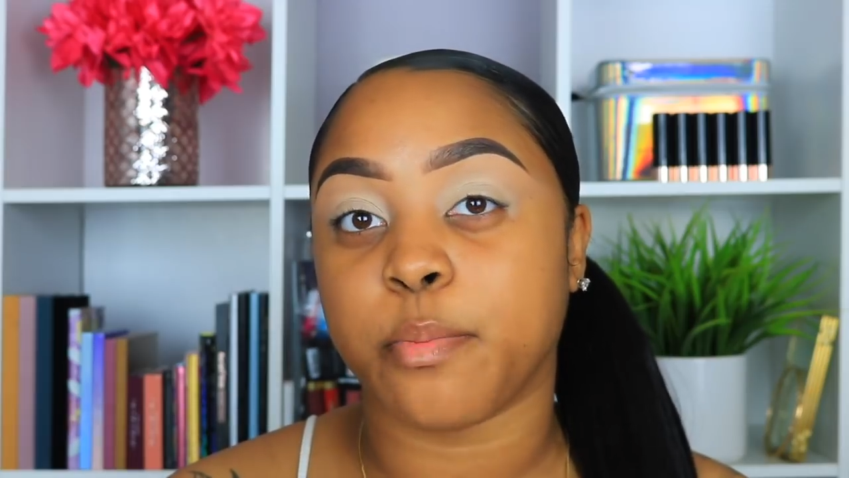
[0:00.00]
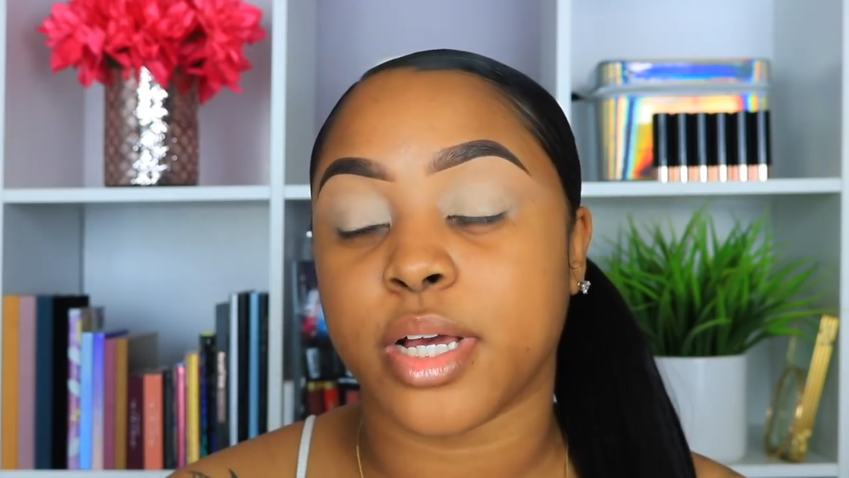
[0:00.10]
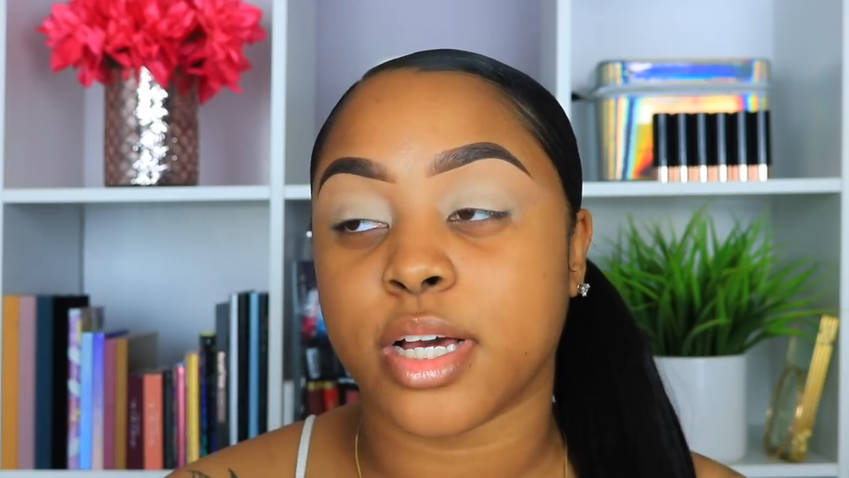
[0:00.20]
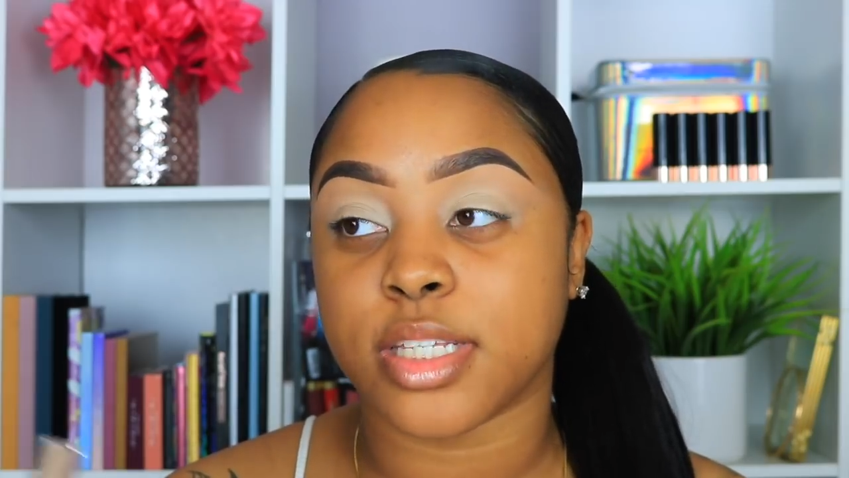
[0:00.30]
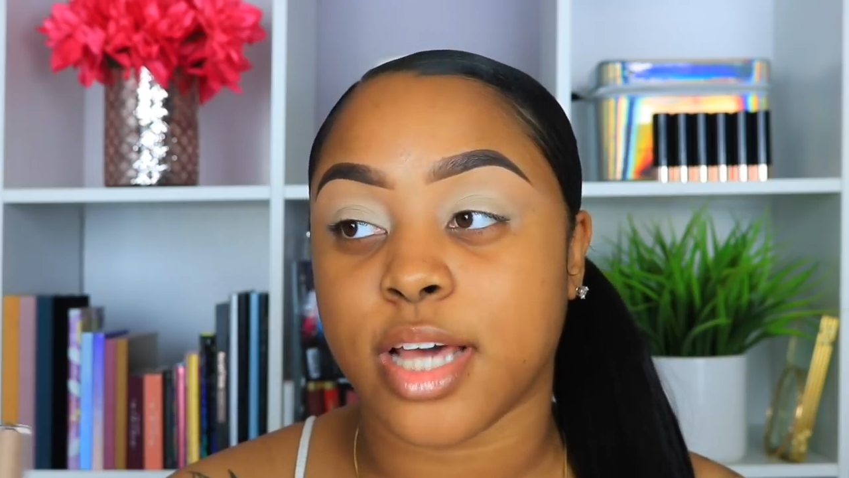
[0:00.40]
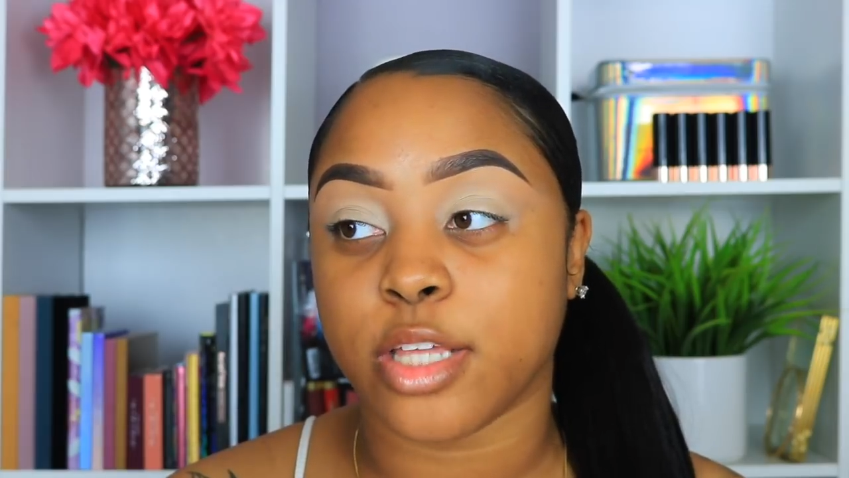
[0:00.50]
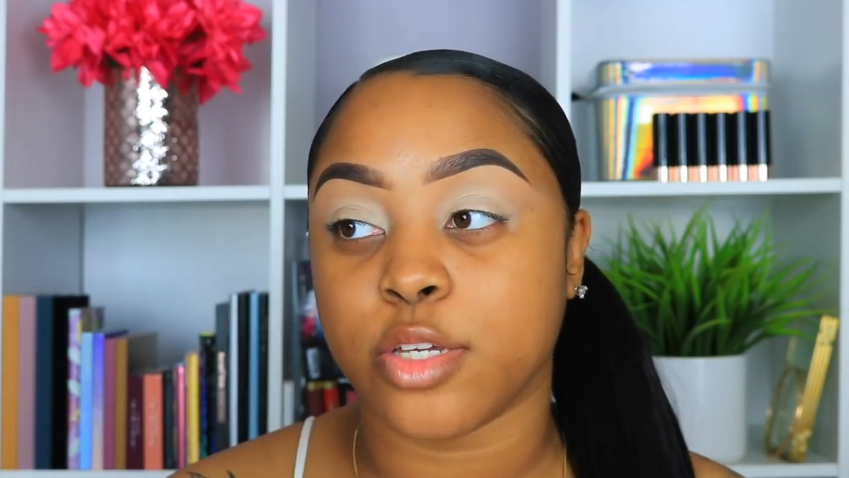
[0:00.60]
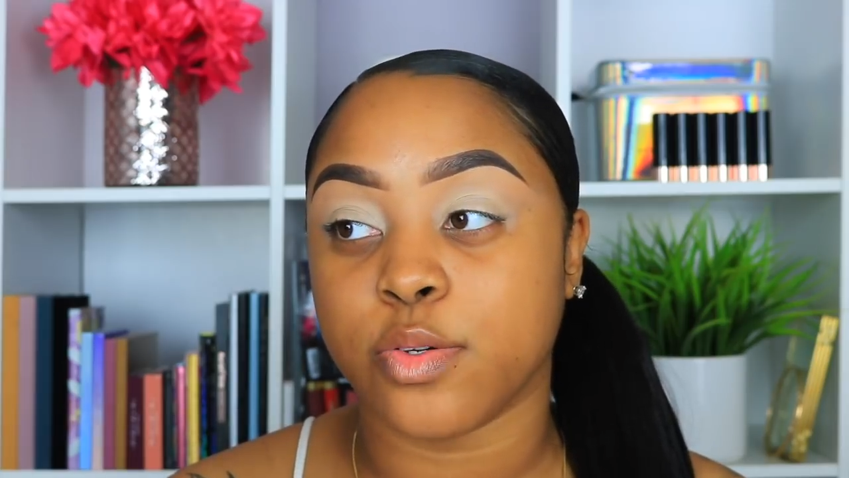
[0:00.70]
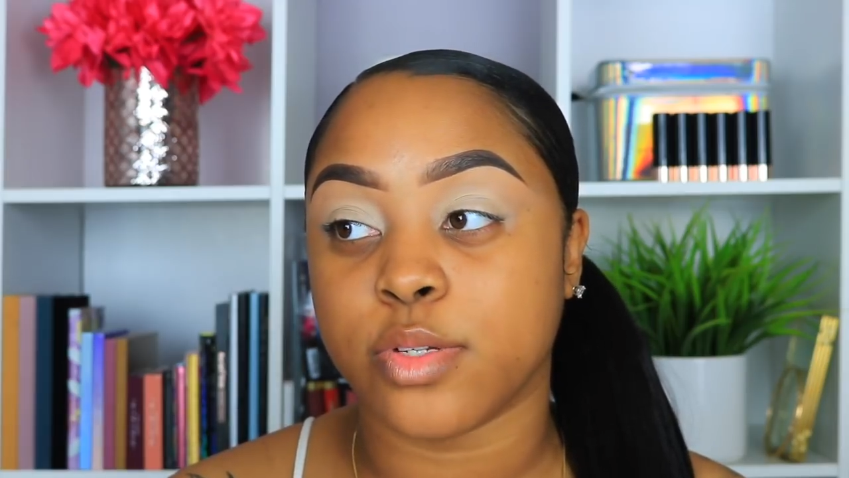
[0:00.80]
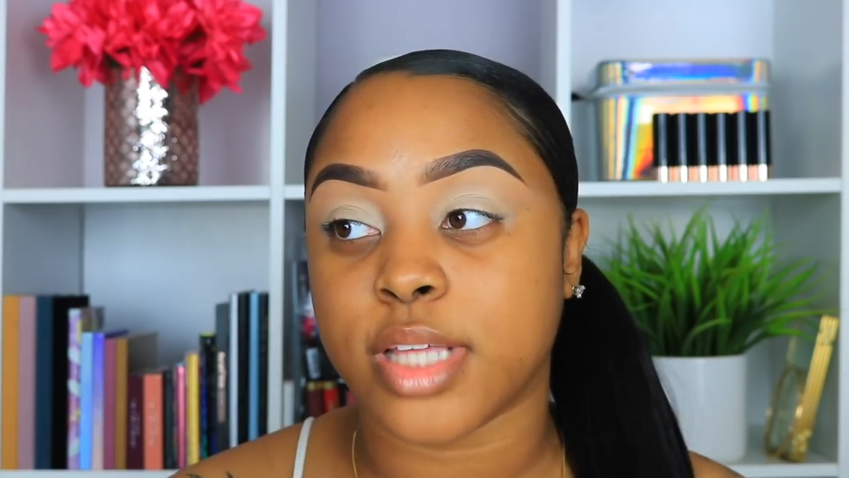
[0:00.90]
because I
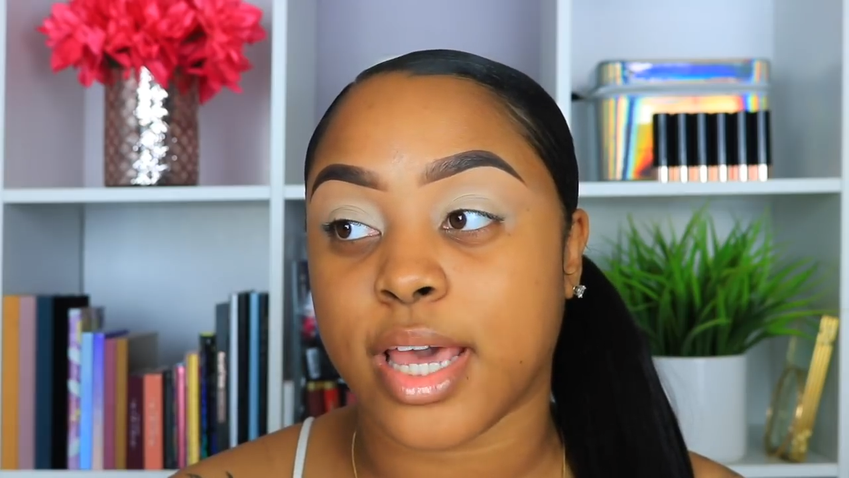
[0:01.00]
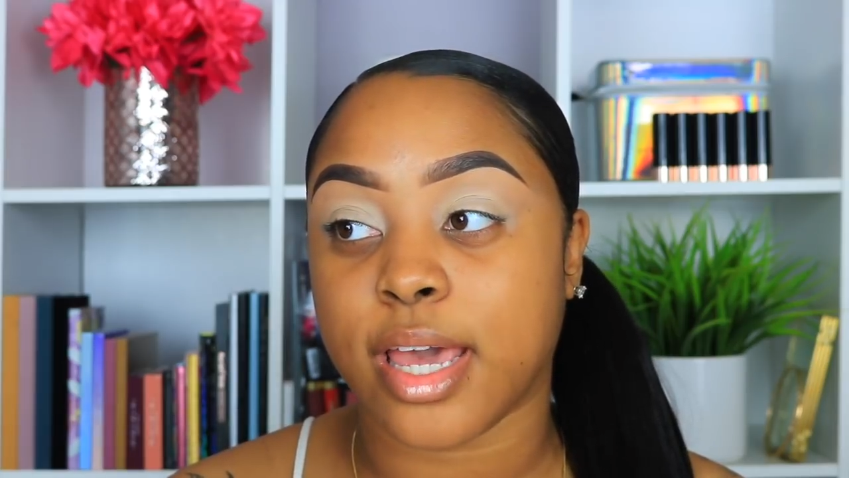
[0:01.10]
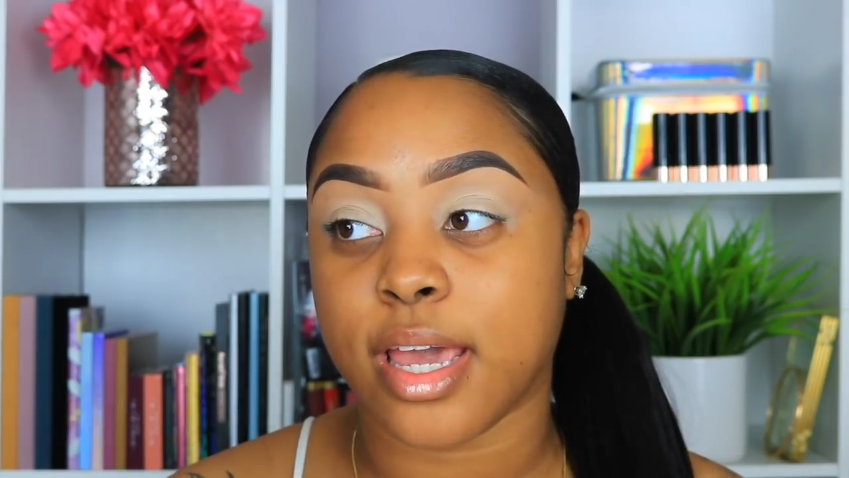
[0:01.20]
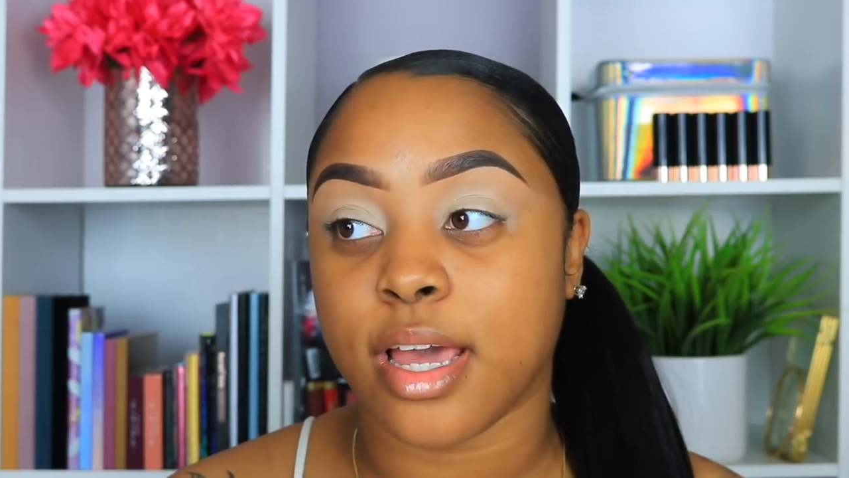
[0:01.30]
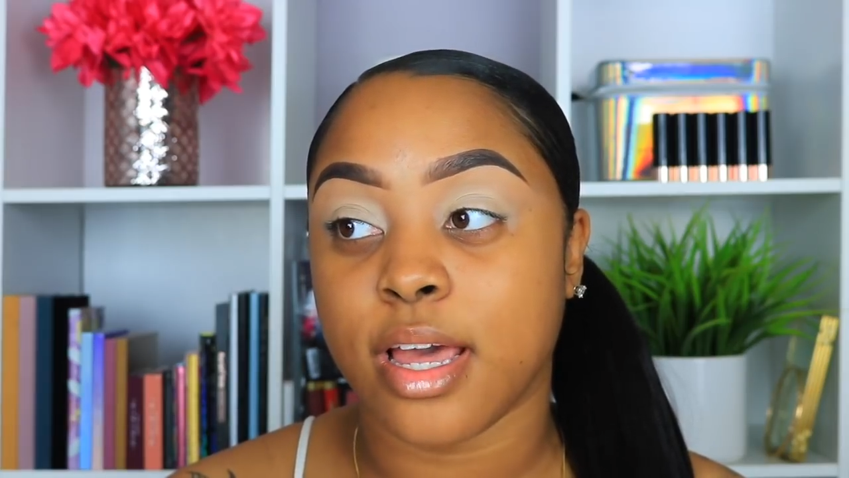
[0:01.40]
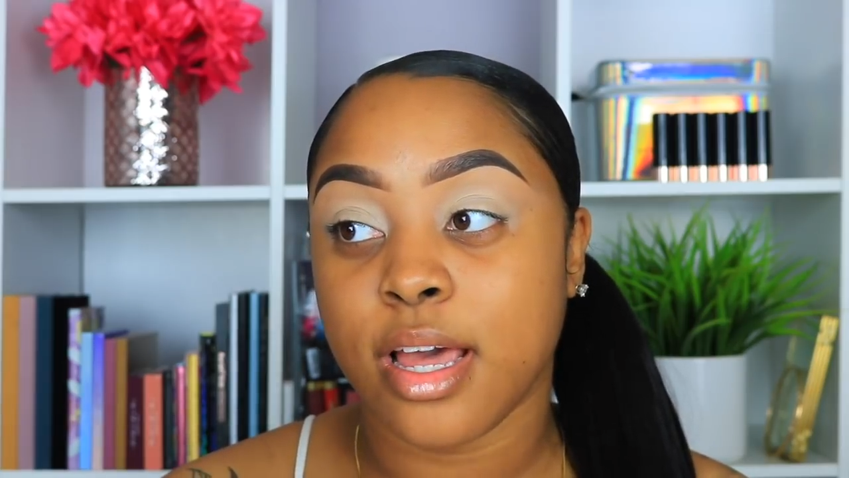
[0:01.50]
use a